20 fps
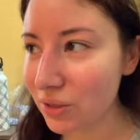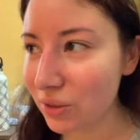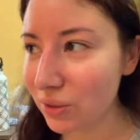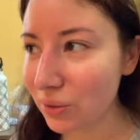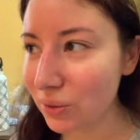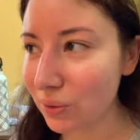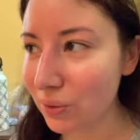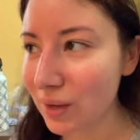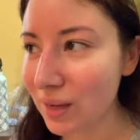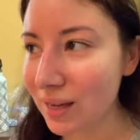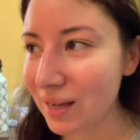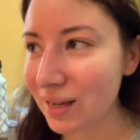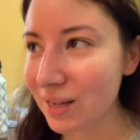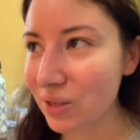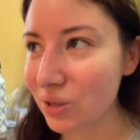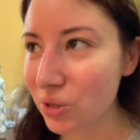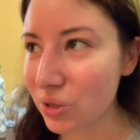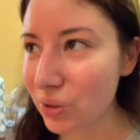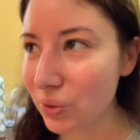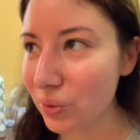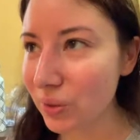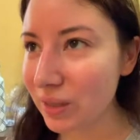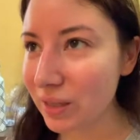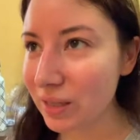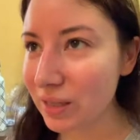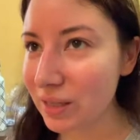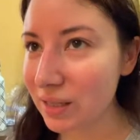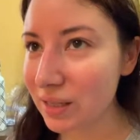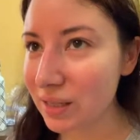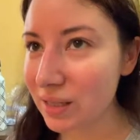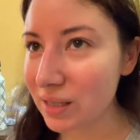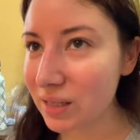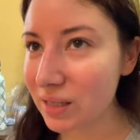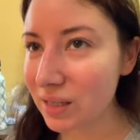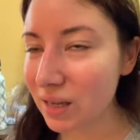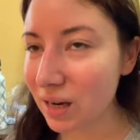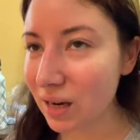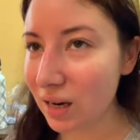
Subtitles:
to do this.